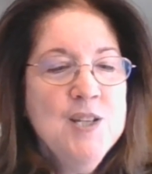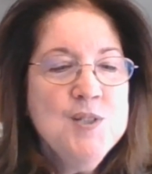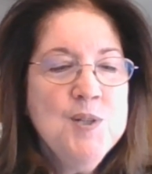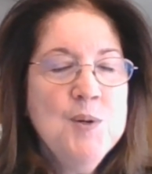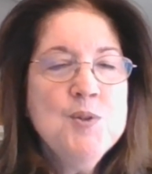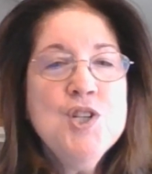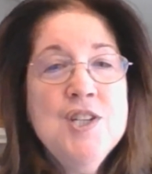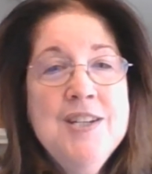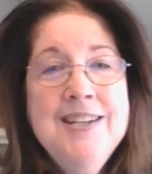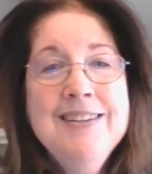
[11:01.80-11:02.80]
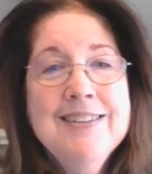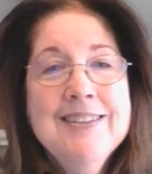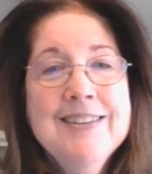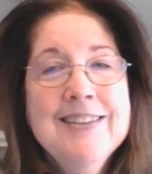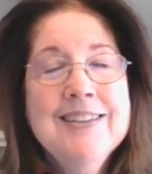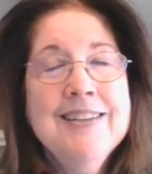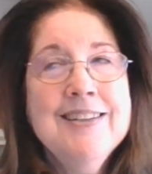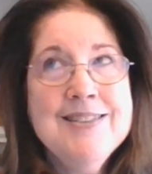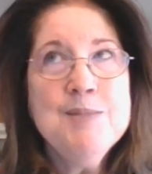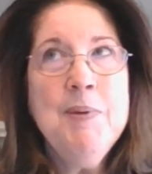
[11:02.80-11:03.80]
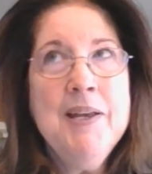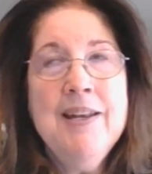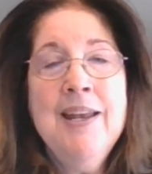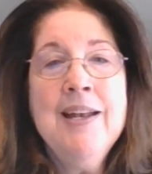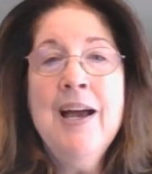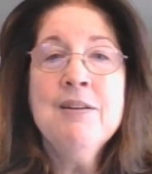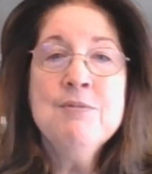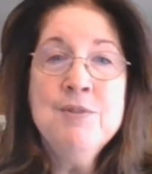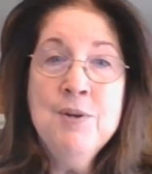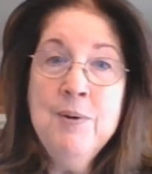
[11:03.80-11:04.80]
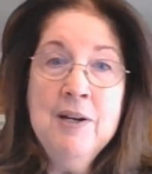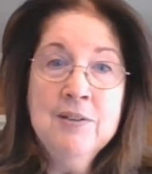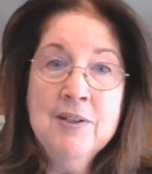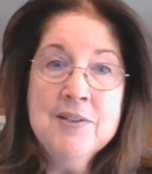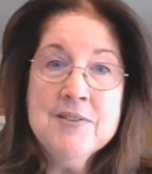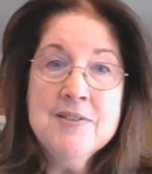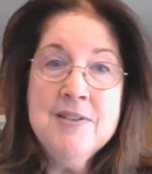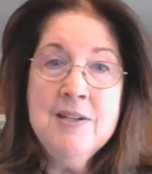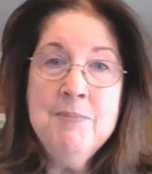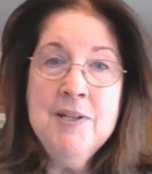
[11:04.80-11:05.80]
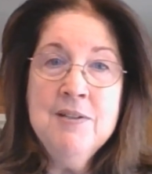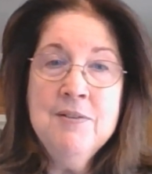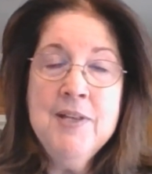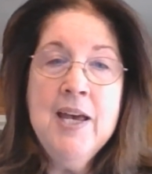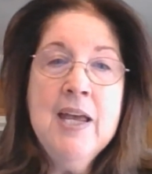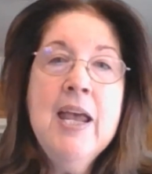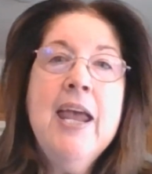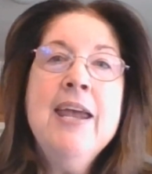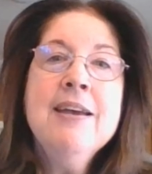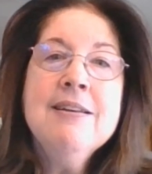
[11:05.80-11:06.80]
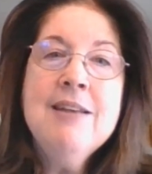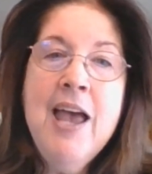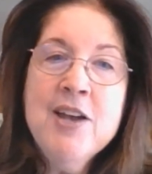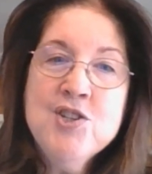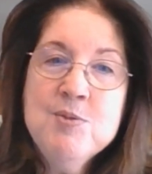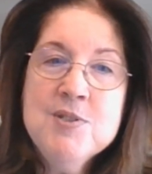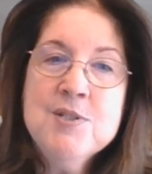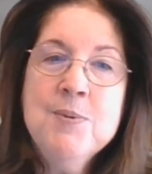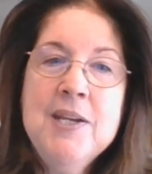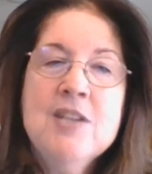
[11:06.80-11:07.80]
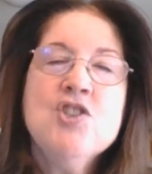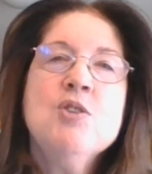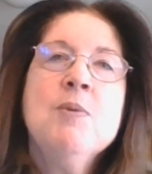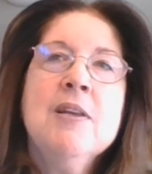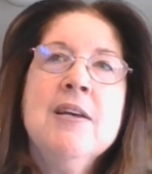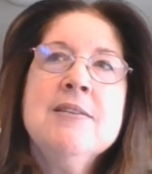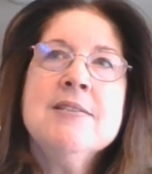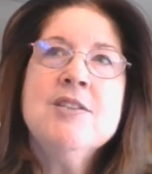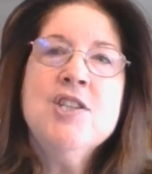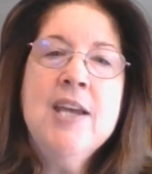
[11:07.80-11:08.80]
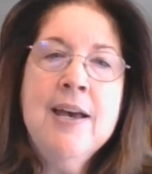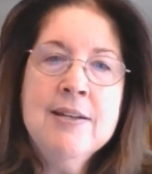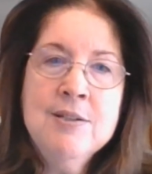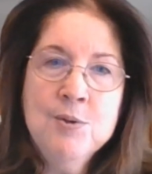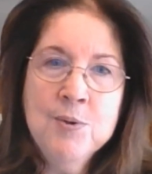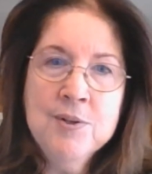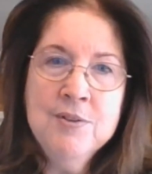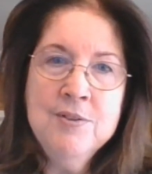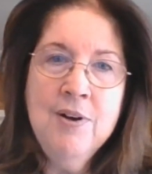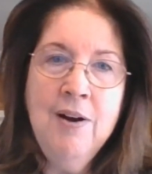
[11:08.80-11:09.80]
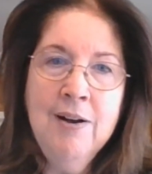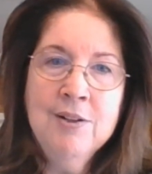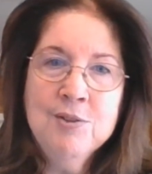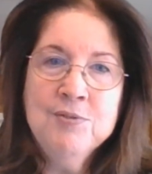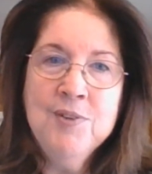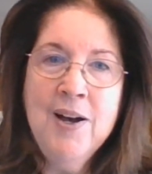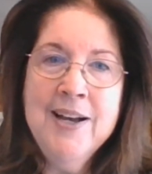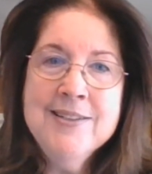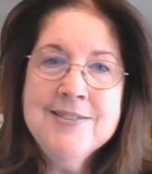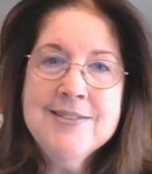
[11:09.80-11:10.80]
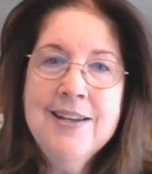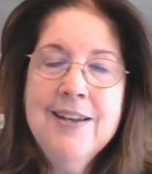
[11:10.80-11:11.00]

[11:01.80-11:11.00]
so she spent, and I don't know how long it's going to take me to do that. And as she was doing it, she realized that she hadn't ordered all her floss.